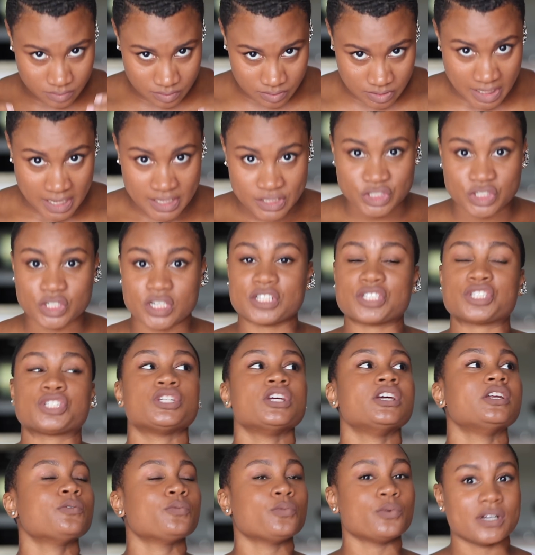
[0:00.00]

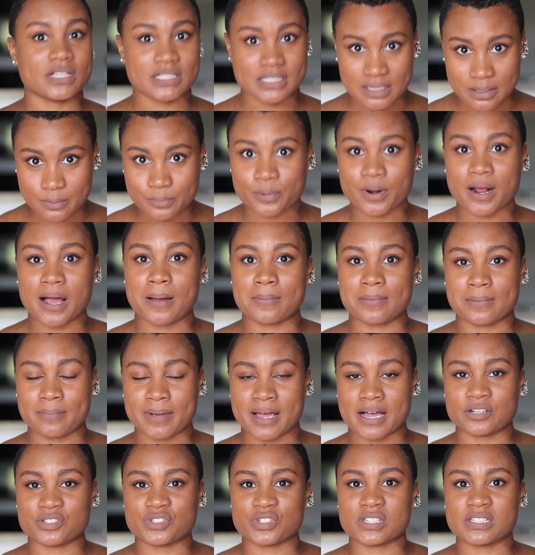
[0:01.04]
digestion wasn't a problem.
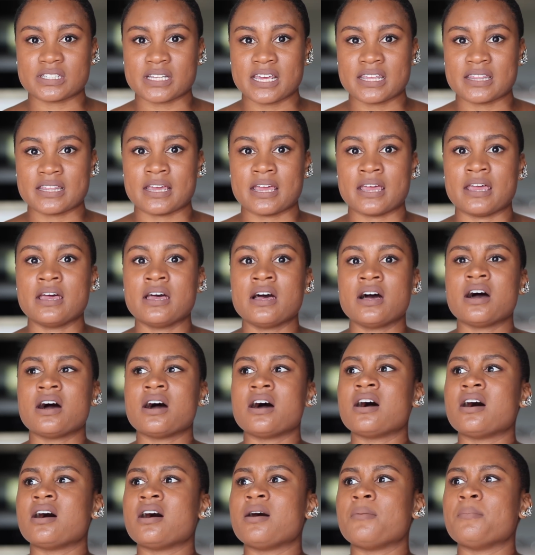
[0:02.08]
I'll just say
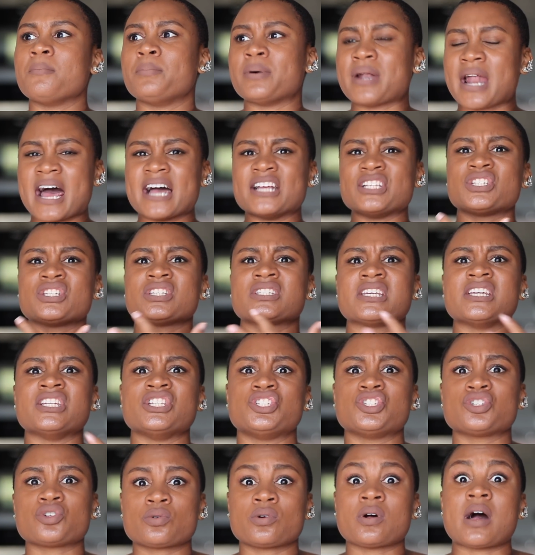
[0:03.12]
that. But I just, in
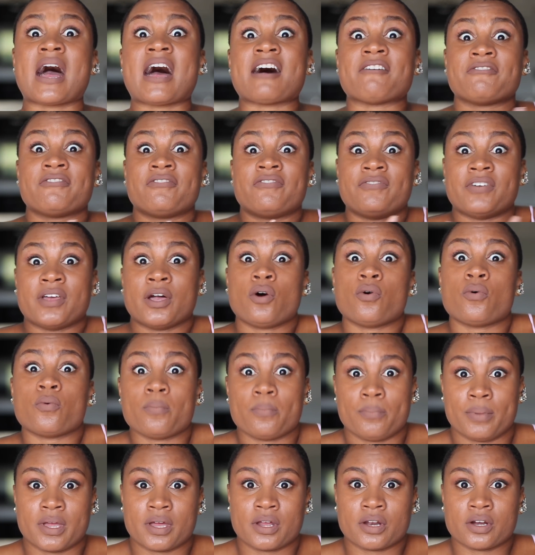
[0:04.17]
general, I
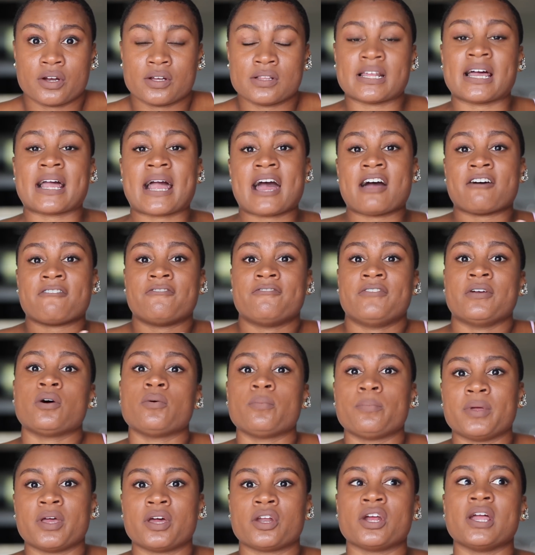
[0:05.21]
felt better. Like, I
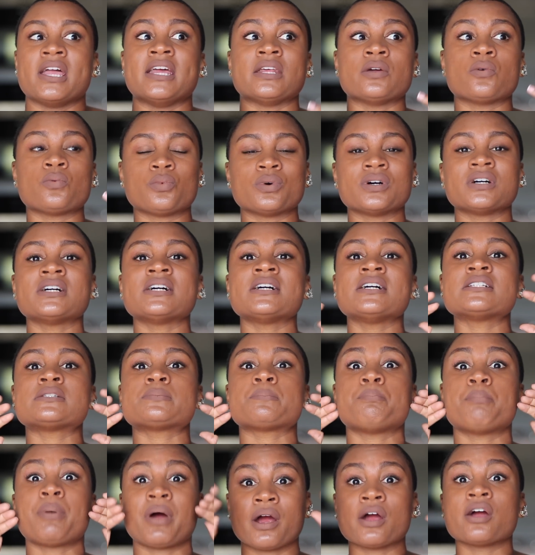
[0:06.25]
felt better. And it was
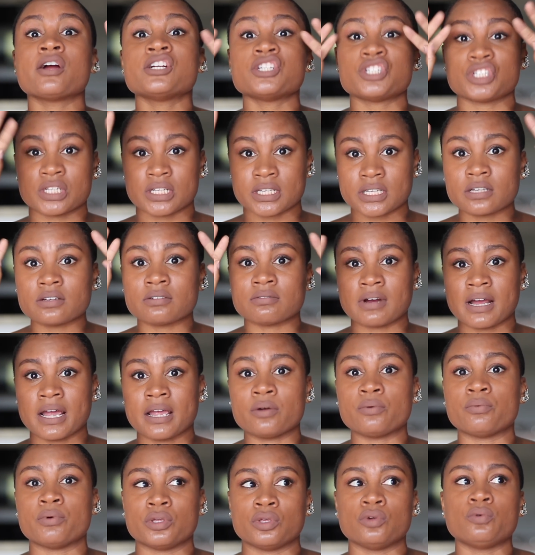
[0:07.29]
purging,
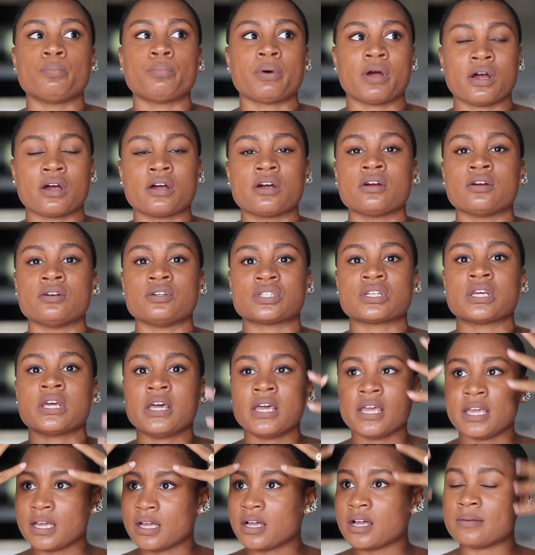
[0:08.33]
right? When you purge,
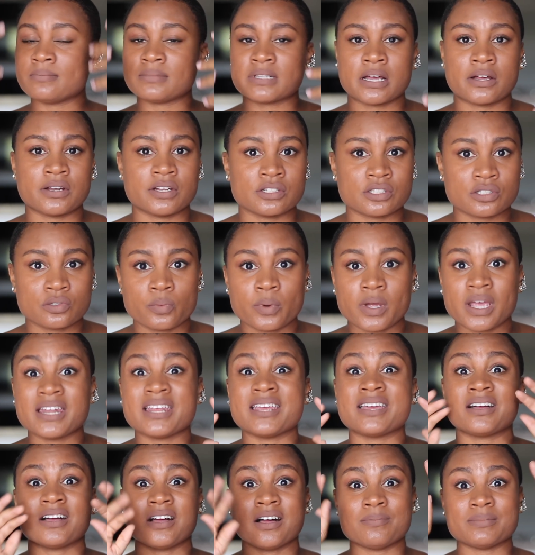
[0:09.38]
it comes out in sweat.
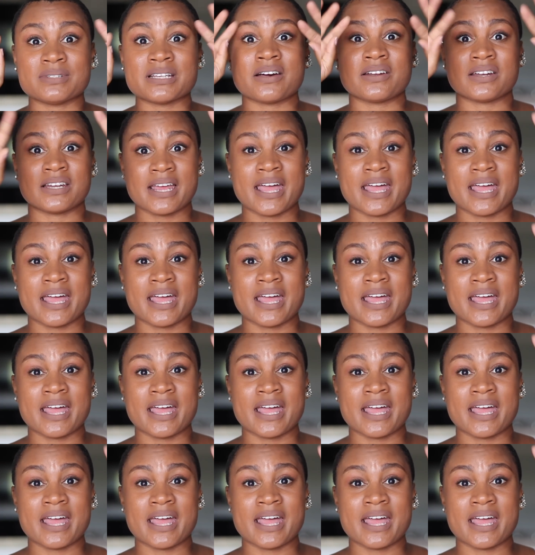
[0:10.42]
It comes out